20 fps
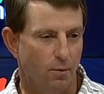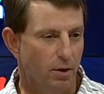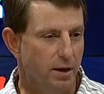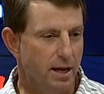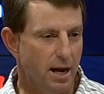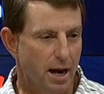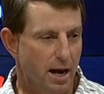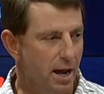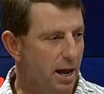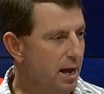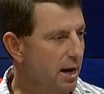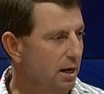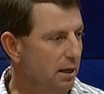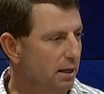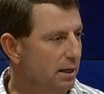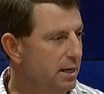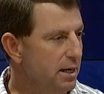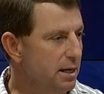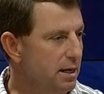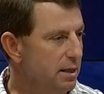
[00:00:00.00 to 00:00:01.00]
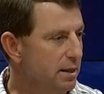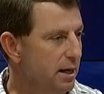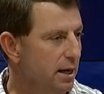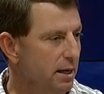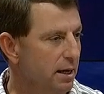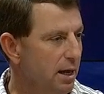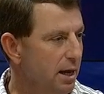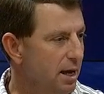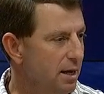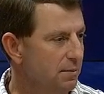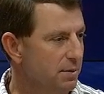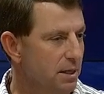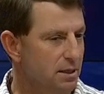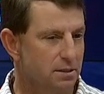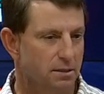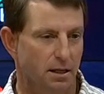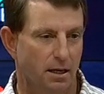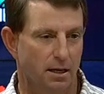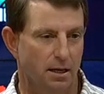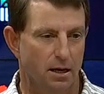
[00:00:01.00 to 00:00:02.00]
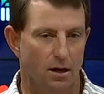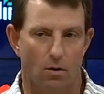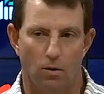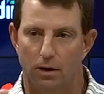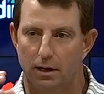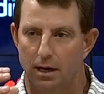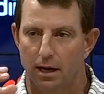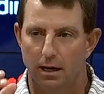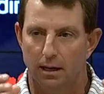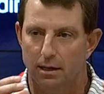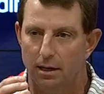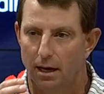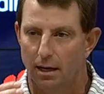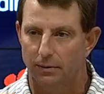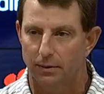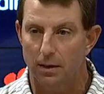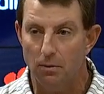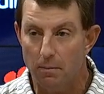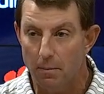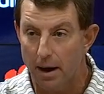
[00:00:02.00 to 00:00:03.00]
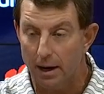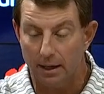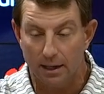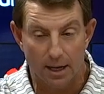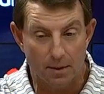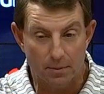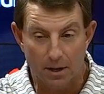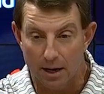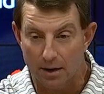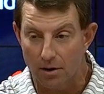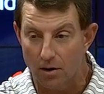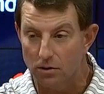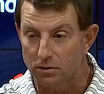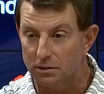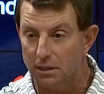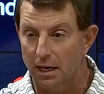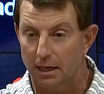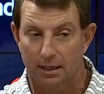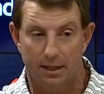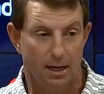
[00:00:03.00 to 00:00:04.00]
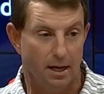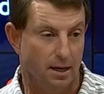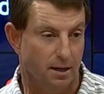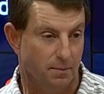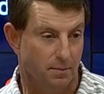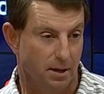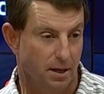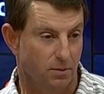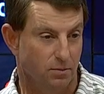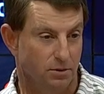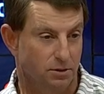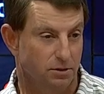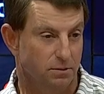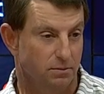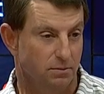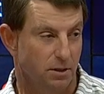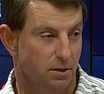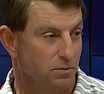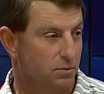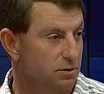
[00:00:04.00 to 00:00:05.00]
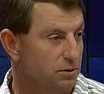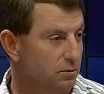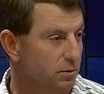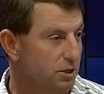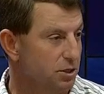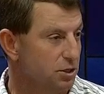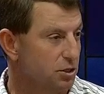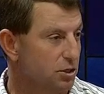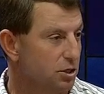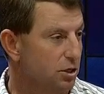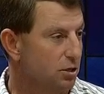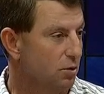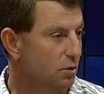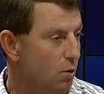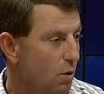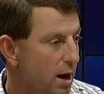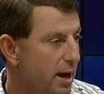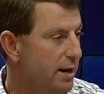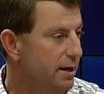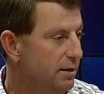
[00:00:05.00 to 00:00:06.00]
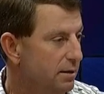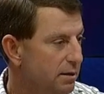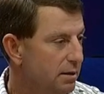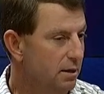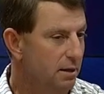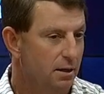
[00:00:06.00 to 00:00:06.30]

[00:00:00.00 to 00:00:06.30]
We kind of had a lead in that game. Next thing you know, I think we might have came down an onside kick, but it was we just couldn't quite